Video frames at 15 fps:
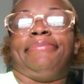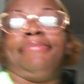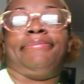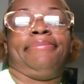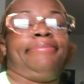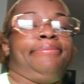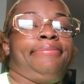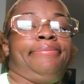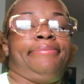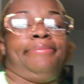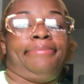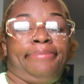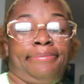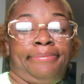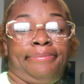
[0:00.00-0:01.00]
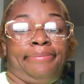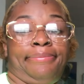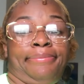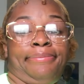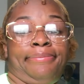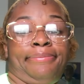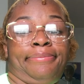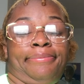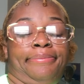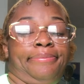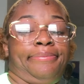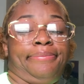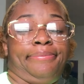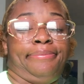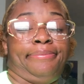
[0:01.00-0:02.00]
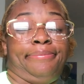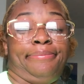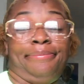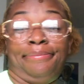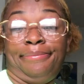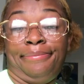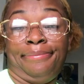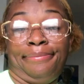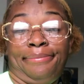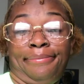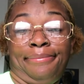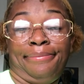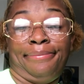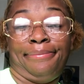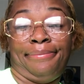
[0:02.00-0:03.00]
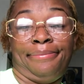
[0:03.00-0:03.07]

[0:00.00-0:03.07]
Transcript: (silence)